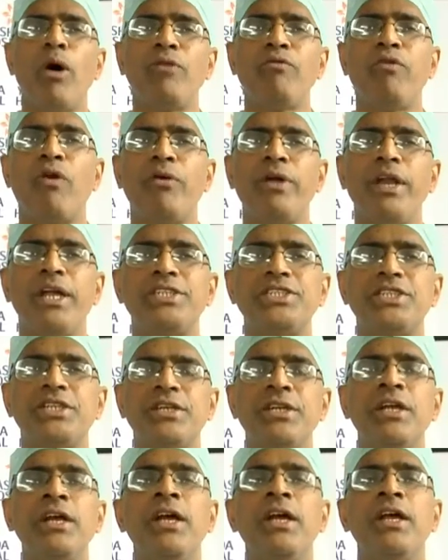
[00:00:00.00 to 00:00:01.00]

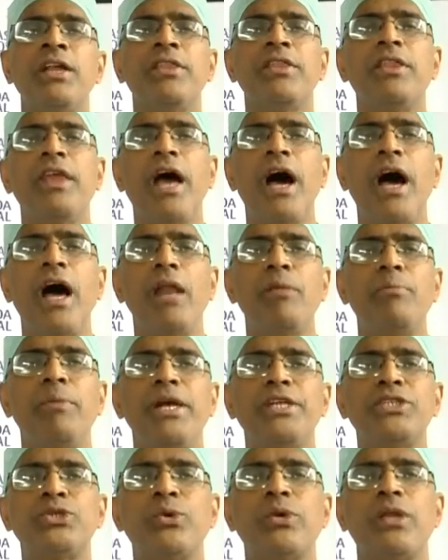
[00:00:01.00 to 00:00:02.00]
Foundation, they all
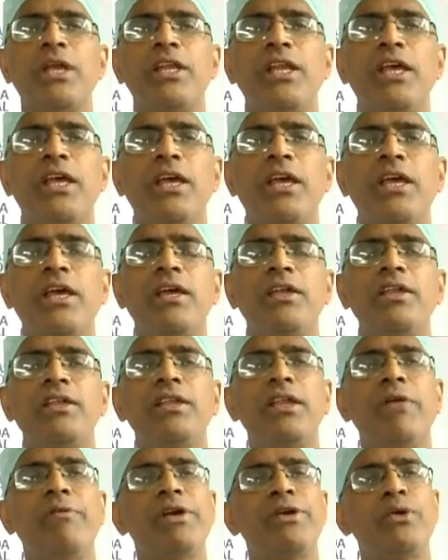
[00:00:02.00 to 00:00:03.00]
made sure that the,
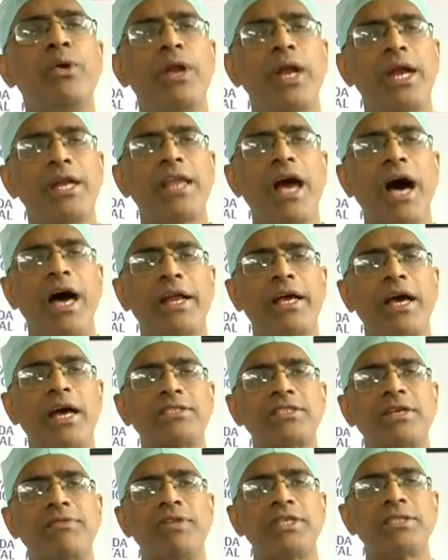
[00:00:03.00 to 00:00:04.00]
they will donate the
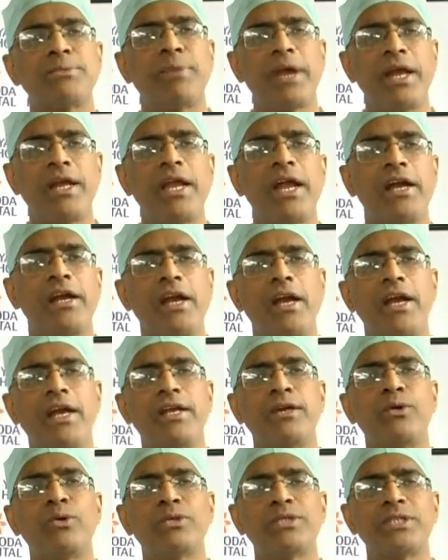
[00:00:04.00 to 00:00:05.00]
organs of this brain dead
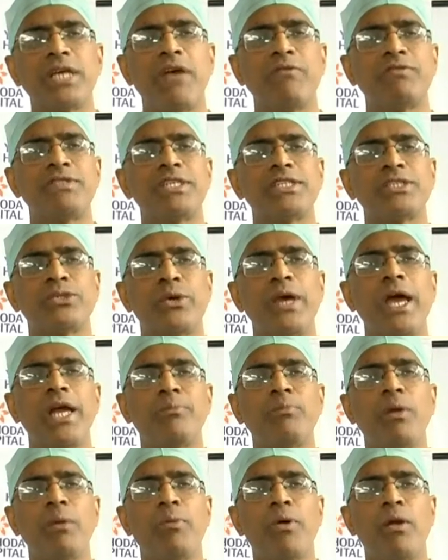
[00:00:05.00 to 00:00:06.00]
lady to save six to
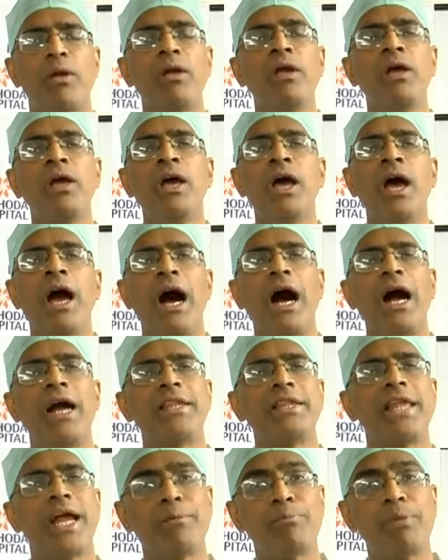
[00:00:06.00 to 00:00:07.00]
eight people.
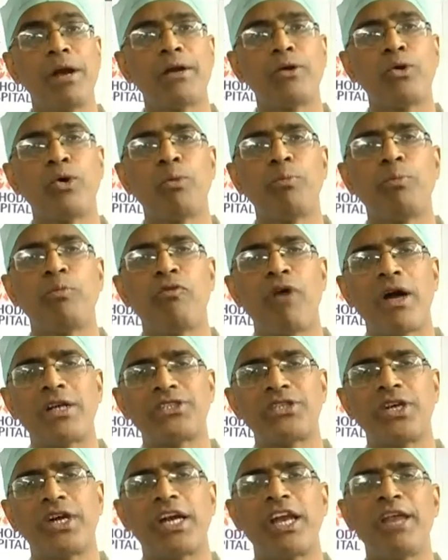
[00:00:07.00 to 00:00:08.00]
And that blood group
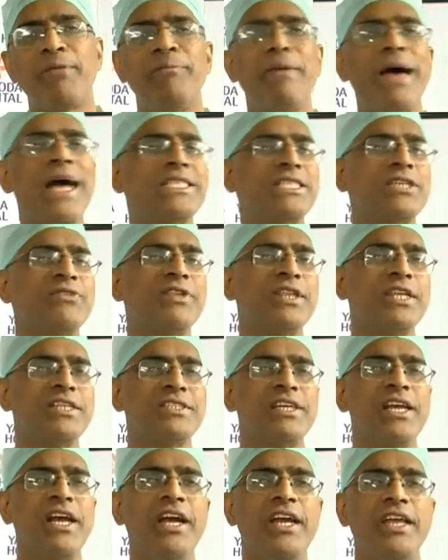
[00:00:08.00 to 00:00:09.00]
fortunately matched with
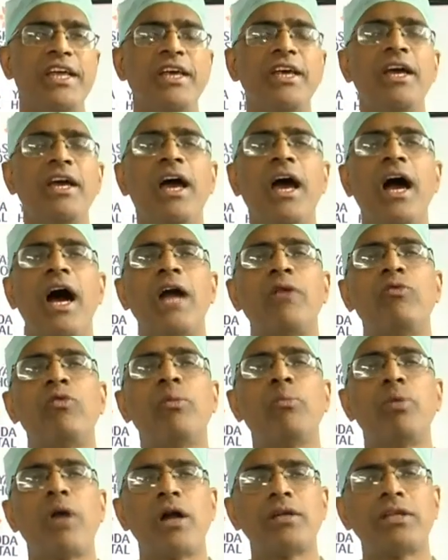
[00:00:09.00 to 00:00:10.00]
this lady. And we
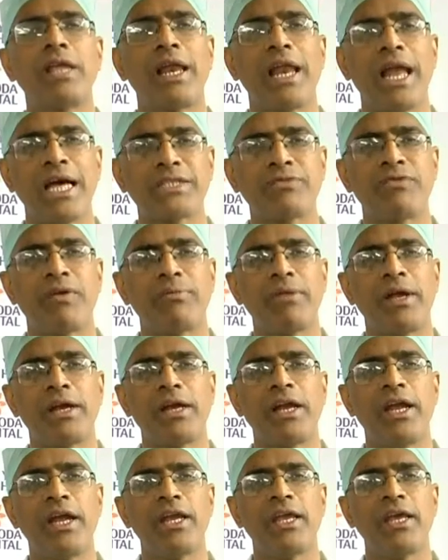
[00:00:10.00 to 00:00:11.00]
brought the lungs from that
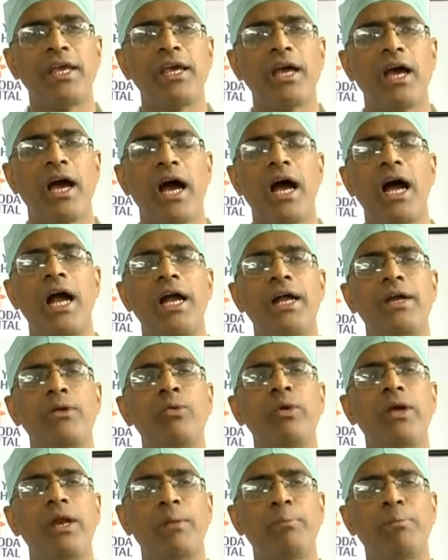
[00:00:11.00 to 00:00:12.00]
lady and
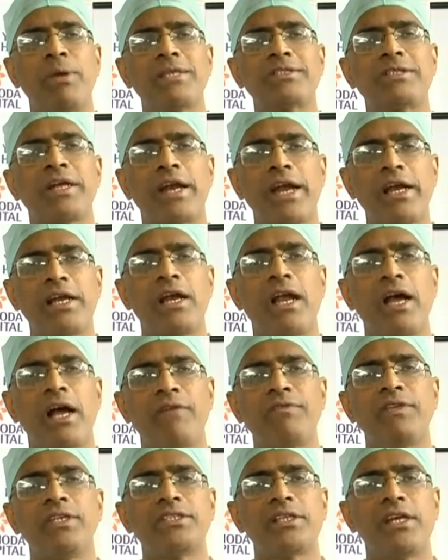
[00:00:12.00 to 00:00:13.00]
we replaced the right lung
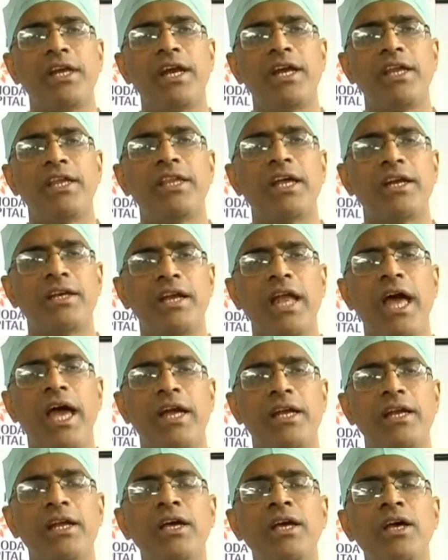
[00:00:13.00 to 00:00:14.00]
of this lady that
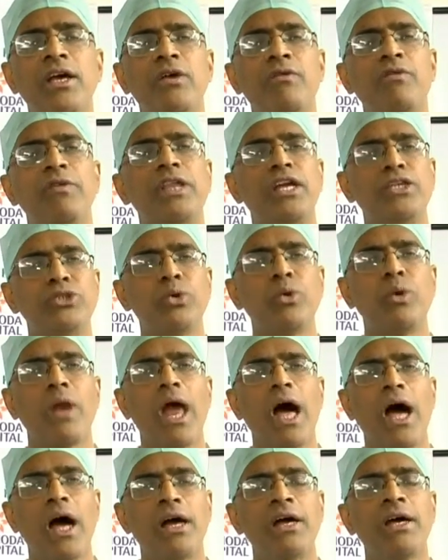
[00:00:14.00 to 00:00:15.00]
night with a new
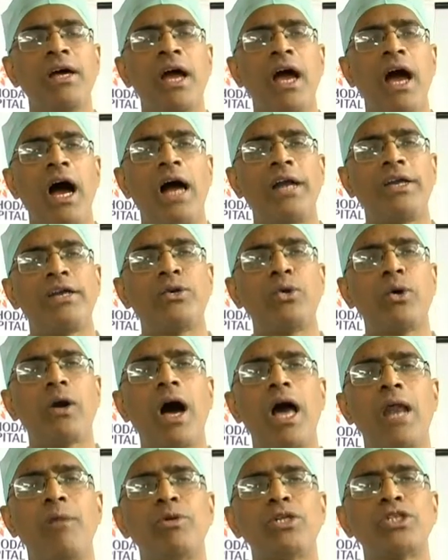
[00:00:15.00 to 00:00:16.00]
lung. And it took
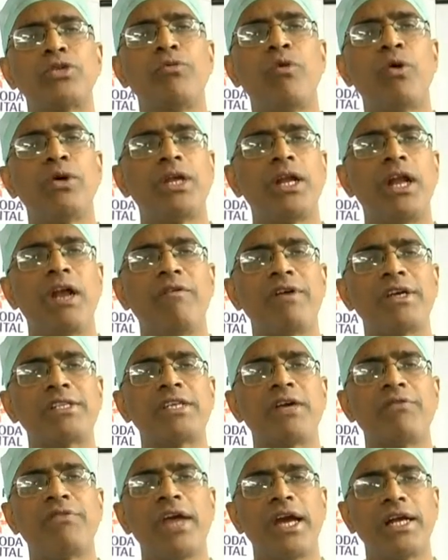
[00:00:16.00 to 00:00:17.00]
almost 14 hours
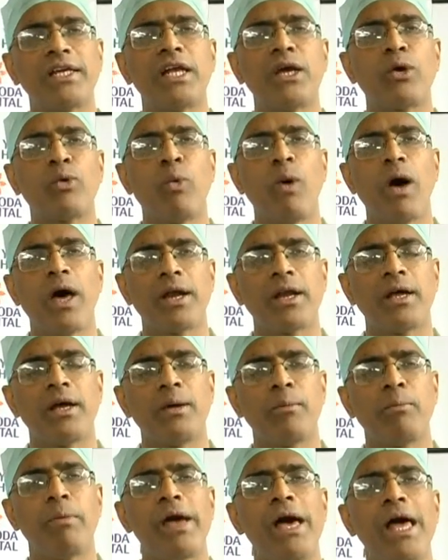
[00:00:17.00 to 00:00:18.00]
of hectic work
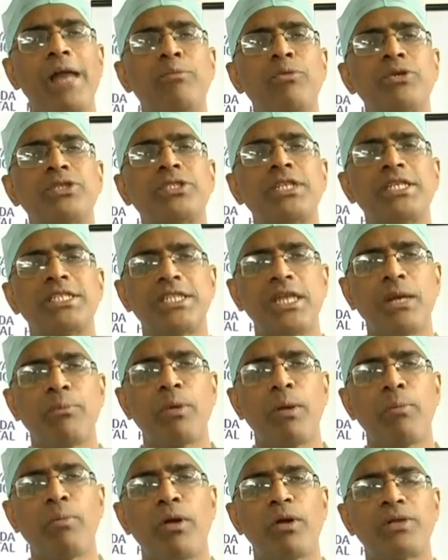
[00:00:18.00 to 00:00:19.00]
by almost 60
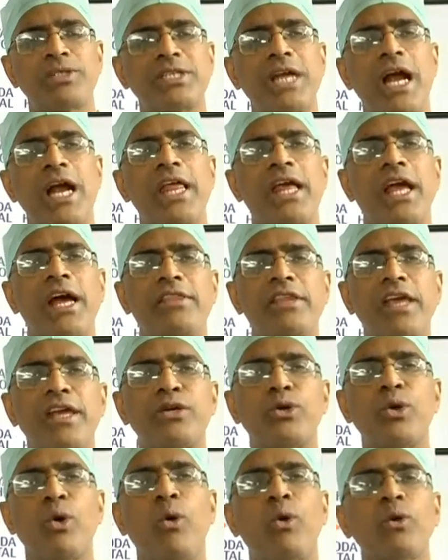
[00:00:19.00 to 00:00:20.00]
people standing on their
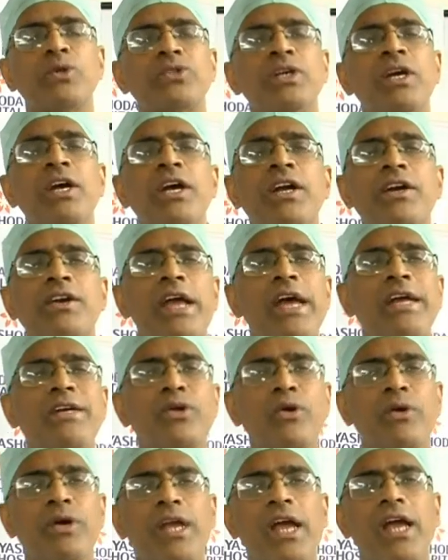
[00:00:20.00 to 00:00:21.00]
toes, trying
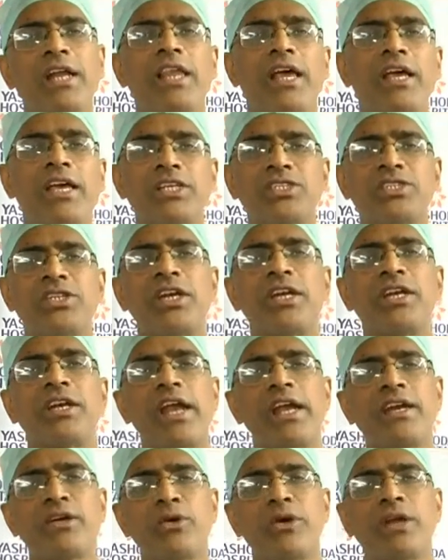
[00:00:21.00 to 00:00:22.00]
to create the history,
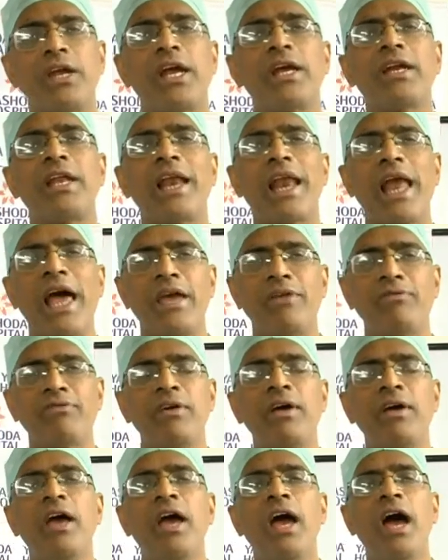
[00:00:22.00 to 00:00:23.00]
trying to create a life.
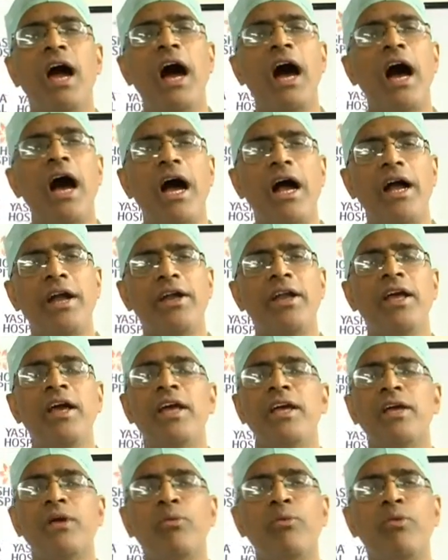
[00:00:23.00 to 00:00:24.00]
And
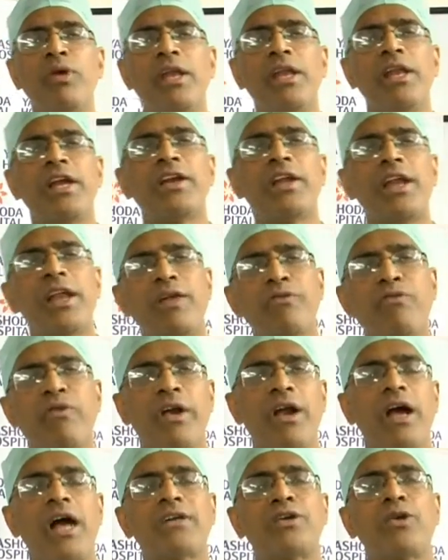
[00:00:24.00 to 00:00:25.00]
we literally
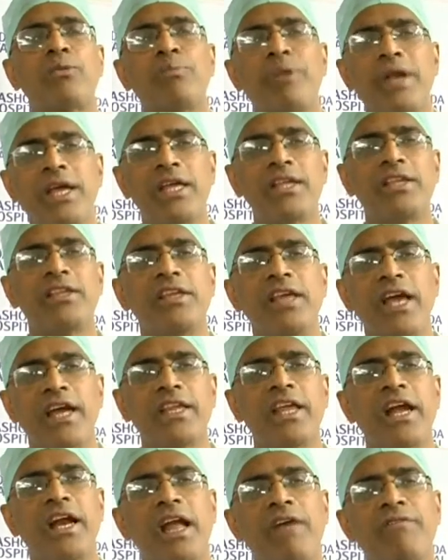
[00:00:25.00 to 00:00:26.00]
forgot to breathe at
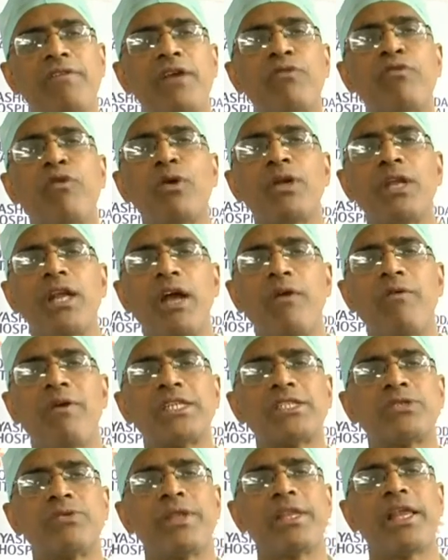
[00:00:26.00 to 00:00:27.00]
the end of that 14
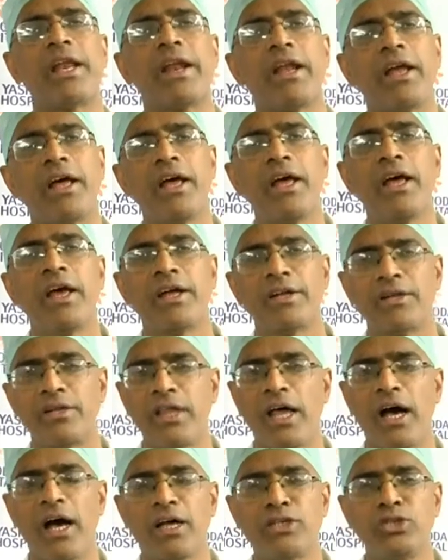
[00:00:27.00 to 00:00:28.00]
hours when the,
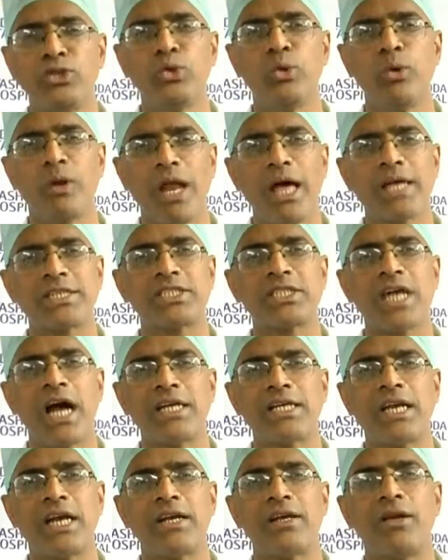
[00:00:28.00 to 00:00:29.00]
the new lung
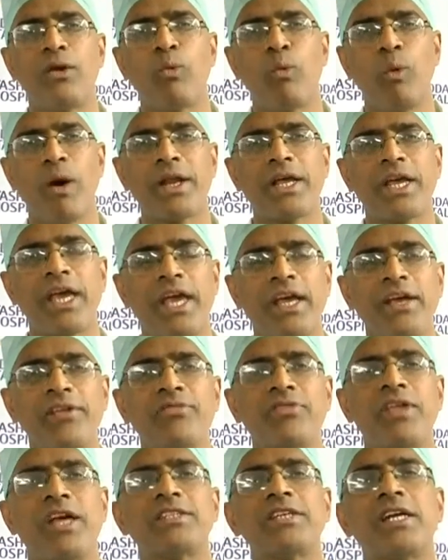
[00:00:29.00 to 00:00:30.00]
started working
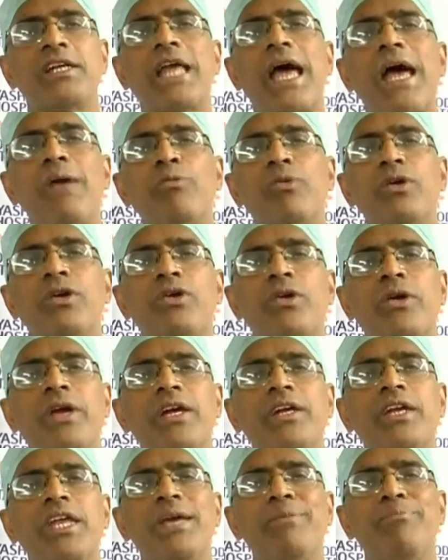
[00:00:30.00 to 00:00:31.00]
that is the time we took
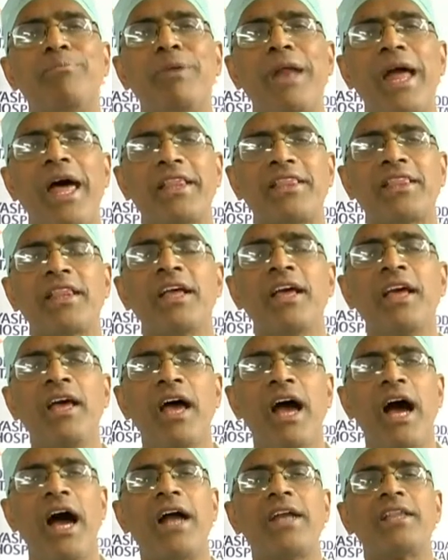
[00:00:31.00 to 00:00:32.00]
a deep breath
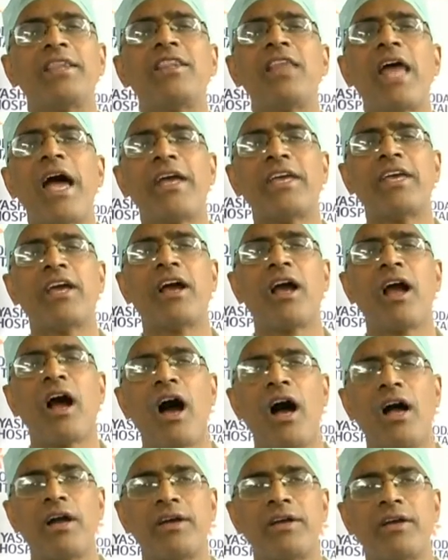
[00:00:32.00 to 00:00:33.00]
and thanking
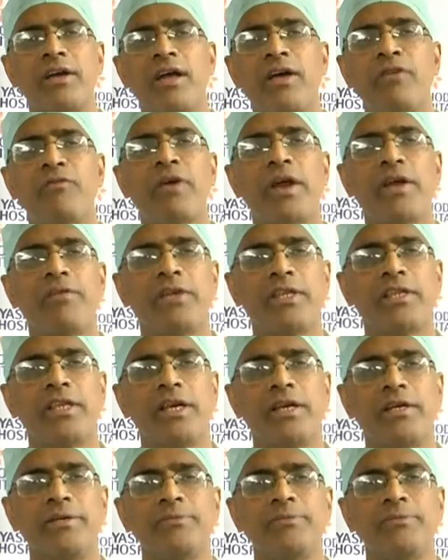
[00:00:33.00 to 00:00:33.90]
god for everything